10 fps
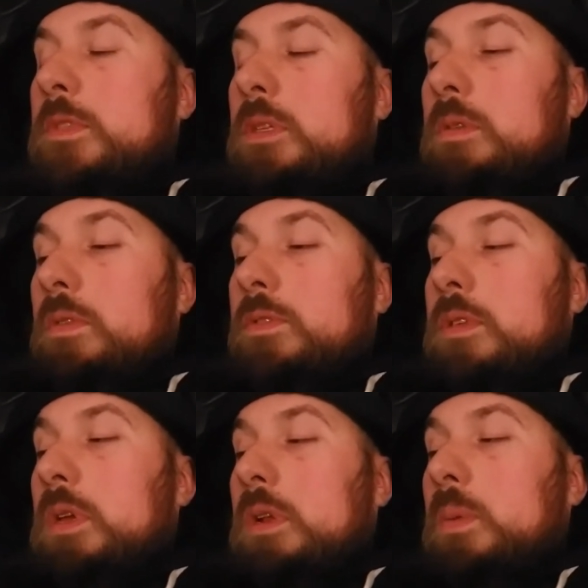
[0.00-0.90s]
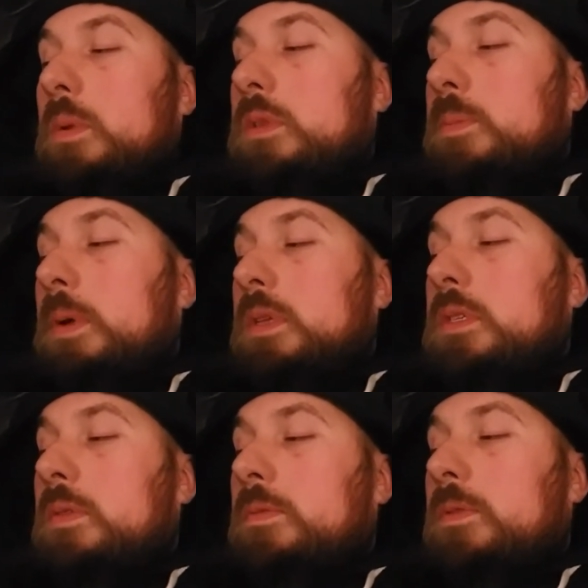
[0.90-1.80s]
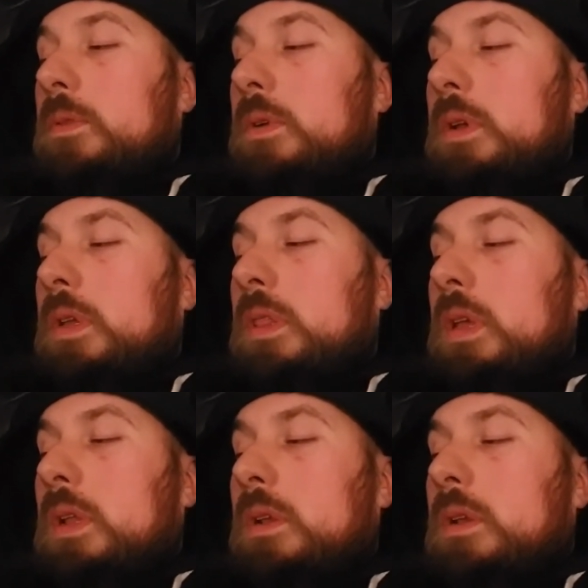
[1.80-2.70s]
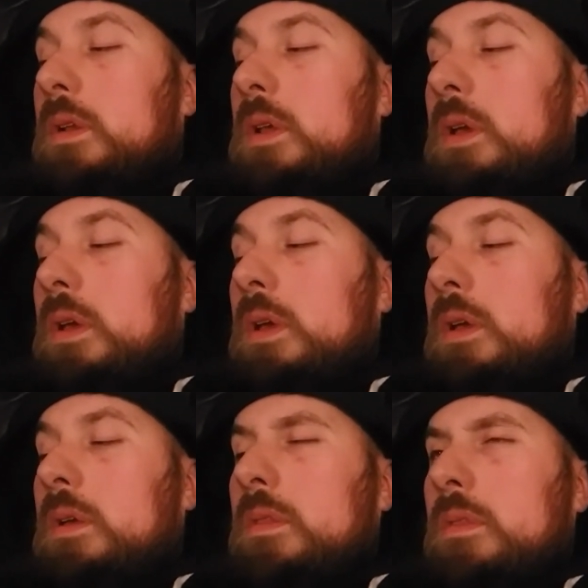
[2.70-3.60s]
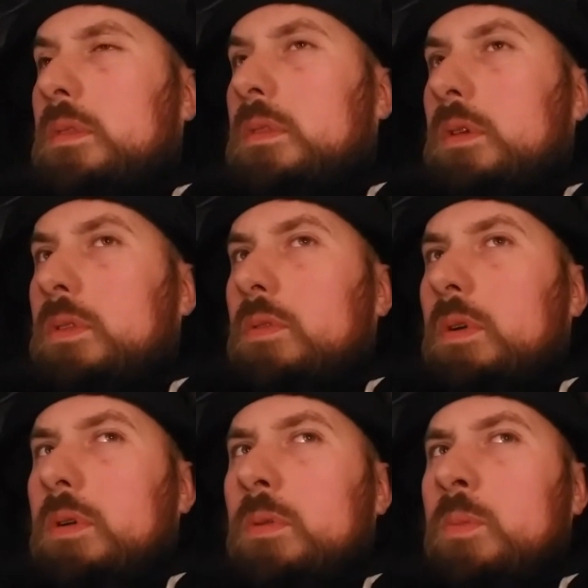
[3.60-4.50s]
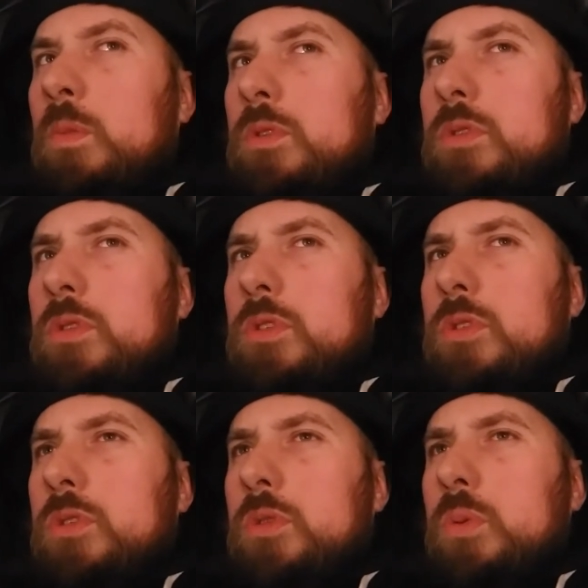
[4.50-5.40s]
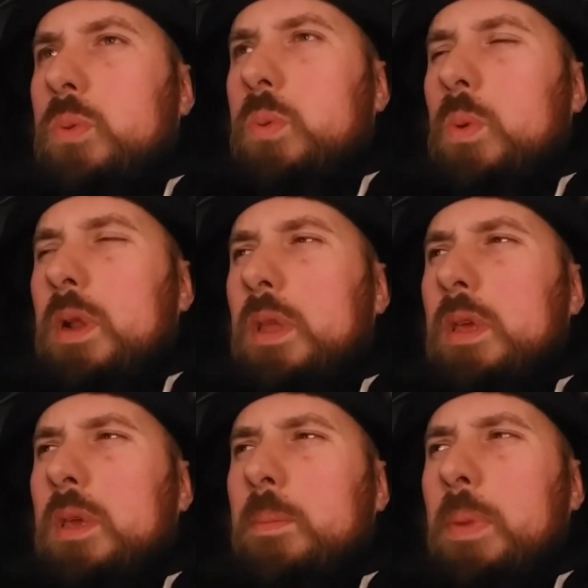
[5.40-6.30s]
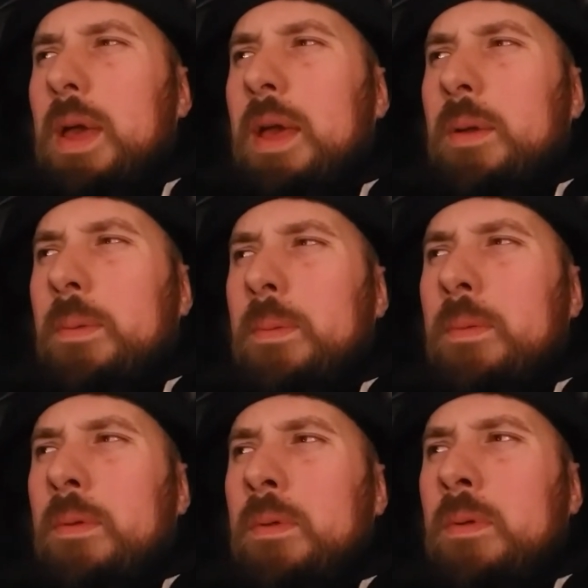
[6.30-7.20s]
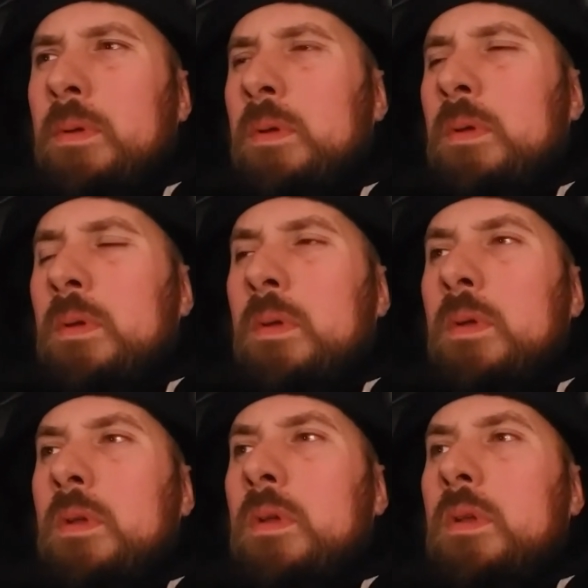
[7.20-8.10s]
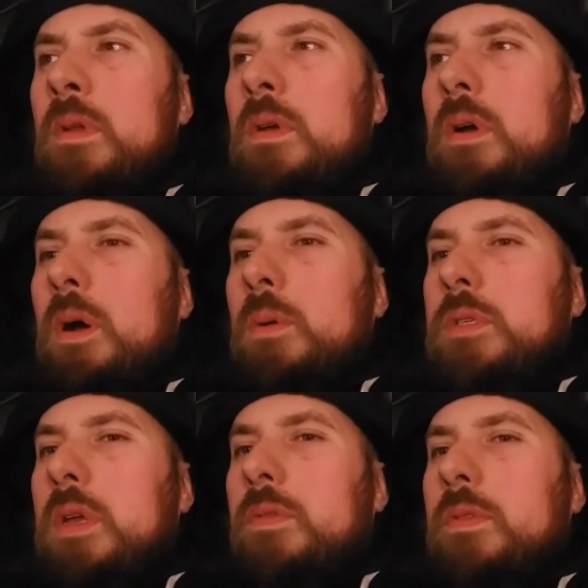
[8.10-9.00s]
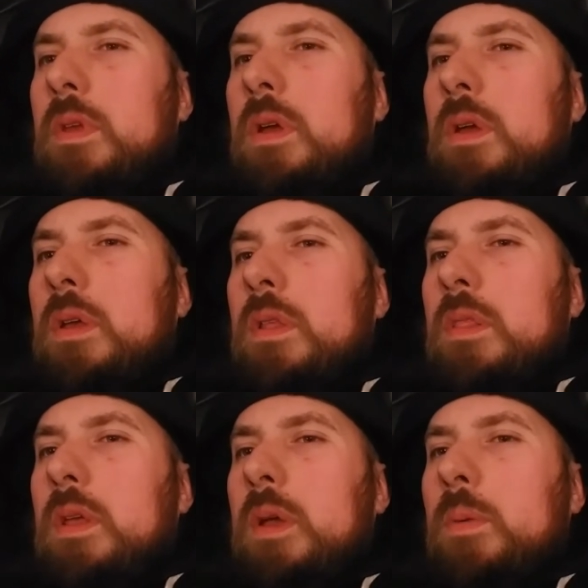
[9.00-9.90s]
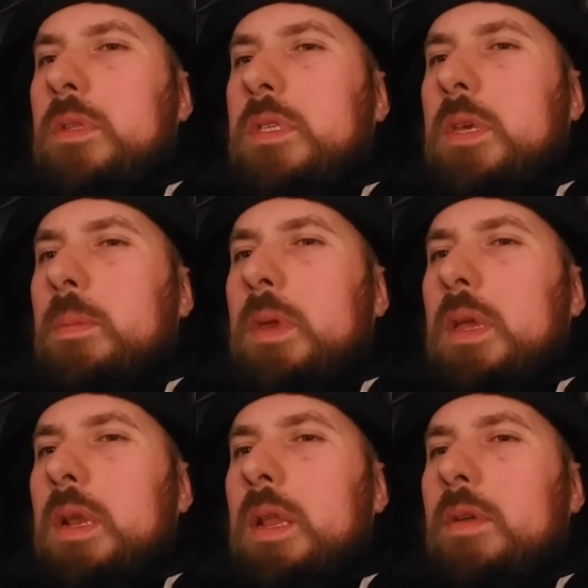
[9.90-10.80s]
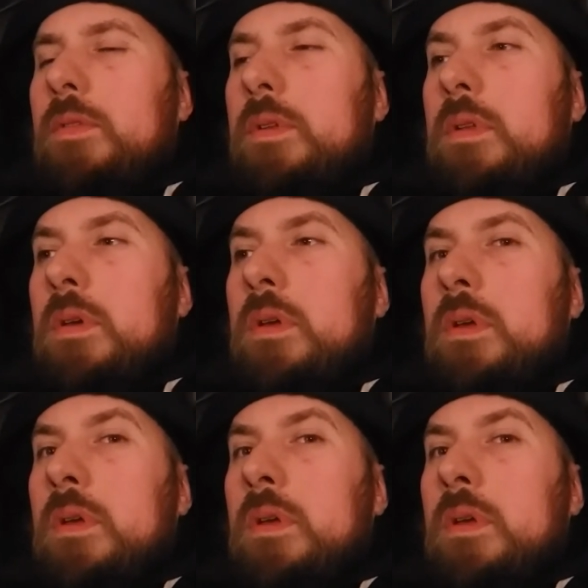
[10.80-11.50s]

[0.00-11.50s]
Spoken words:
So obviously I didn't need to pay 10 for it. And then the other item was £20 I was after, and they wanted to give me 11.